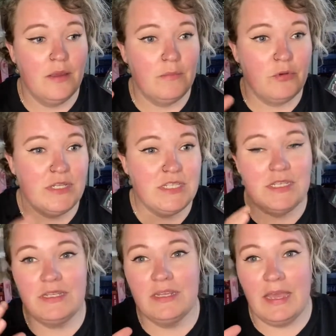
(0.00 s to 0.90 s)

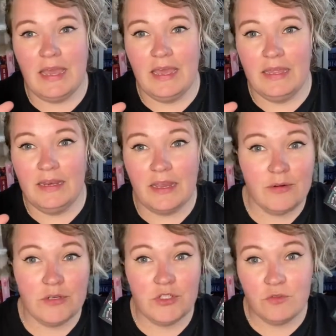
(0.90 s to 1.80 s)
Britain and
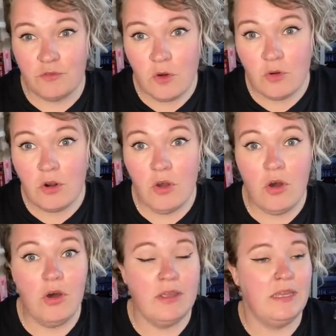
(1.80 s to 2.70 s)
Irish
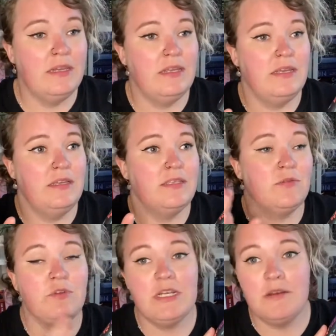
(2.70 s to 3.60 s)
folklore. It is
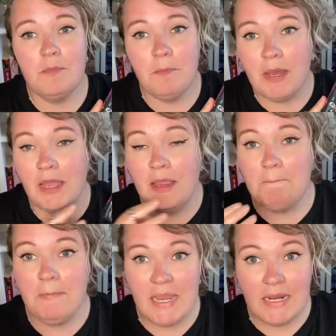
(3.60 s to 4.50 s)
written by
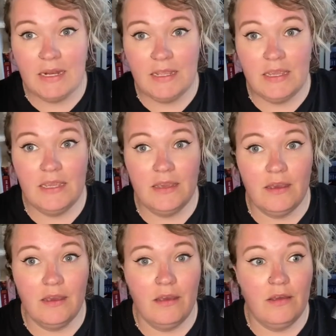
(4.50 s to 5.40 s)
mainly
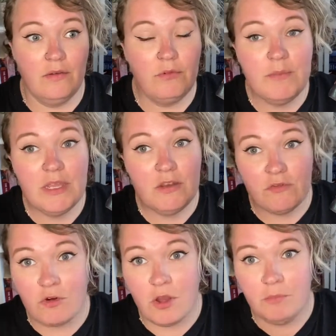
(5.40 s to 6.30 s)
women
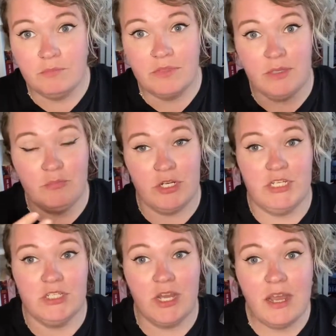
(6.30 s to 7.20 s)
from the
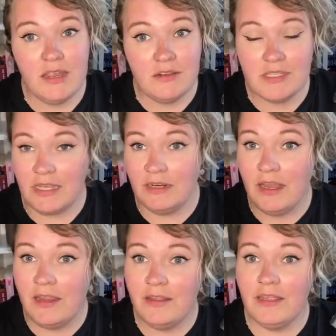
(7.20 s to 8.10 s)
British Isles and
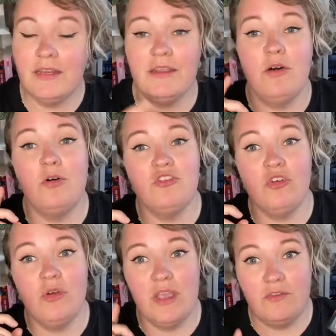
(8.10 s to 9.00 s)
Ireland,
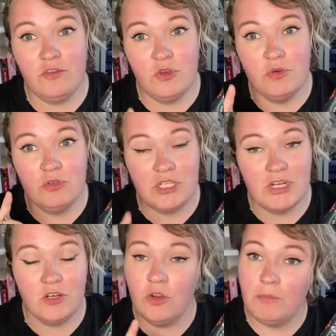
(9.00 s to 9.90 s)
also a few
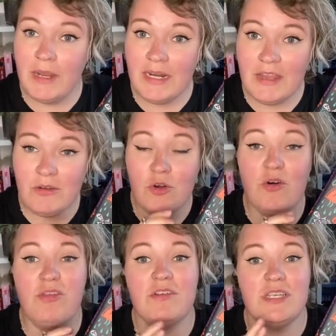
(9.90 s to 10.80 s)
gender non-binary
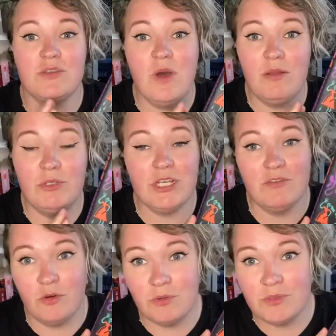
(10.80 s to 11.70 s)
authors as well, which I
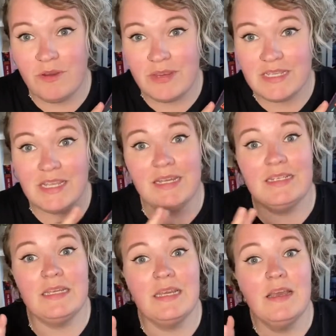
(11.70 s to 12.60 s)
thought was very
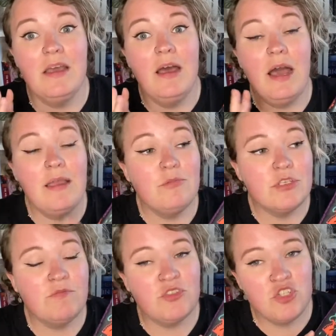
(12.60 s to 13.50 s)
exciting. I
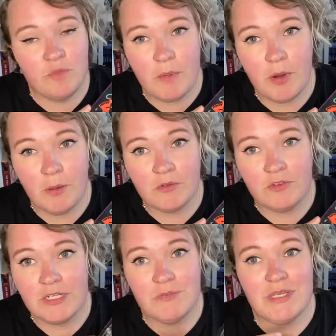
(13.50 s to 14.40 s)
was super pumped for
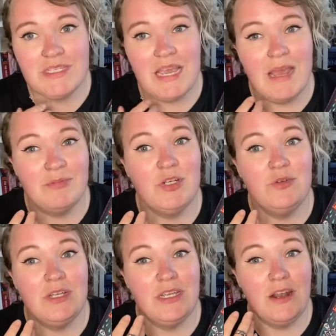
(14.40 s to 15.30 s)
this because I
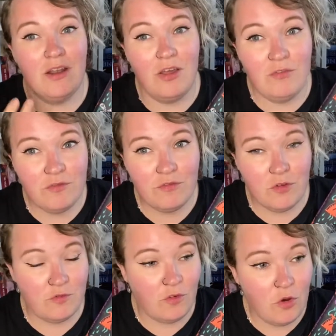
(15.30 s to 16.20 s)
absolutely love
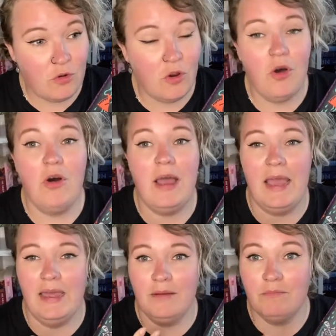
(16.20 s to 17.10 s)
folklore
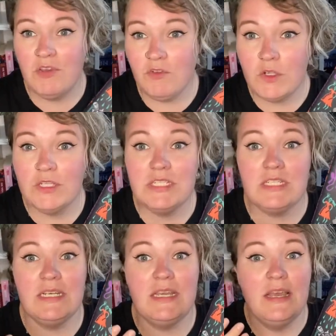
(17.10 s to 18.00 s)
and
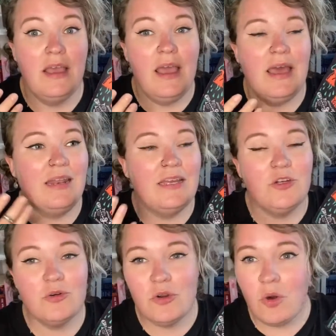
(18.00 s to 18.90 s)
mythology, and I
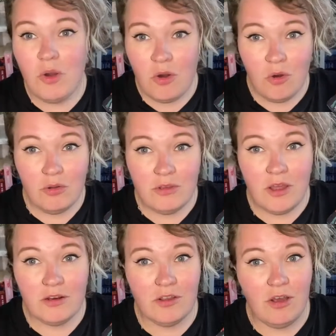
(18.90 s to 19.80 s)
don't know a whole
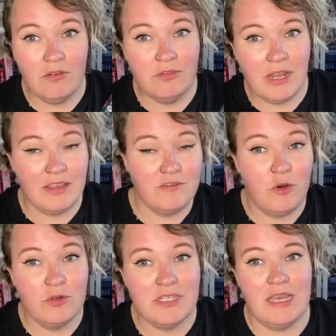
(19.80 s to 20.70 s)
lot of like
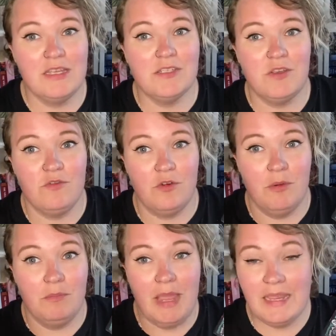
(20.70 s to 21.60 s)
folk tales
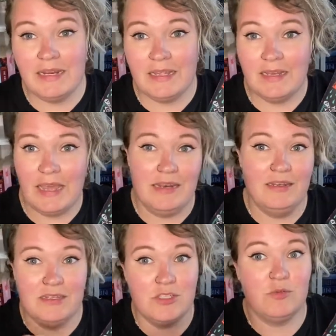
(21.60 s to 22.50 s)
from England and
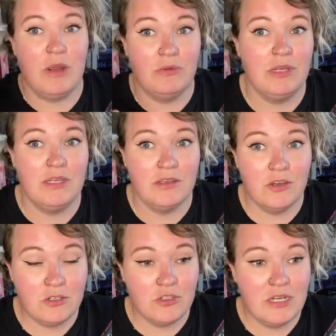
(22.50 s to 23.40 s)
the surrounding
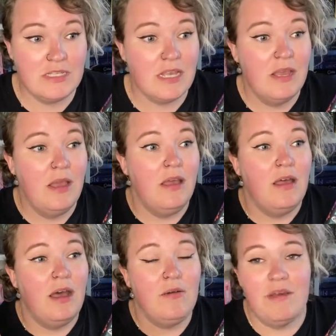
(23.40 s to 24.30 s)
countries.
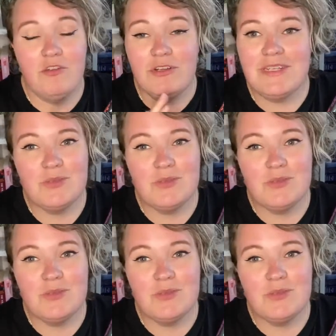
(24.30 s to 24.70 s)
However, this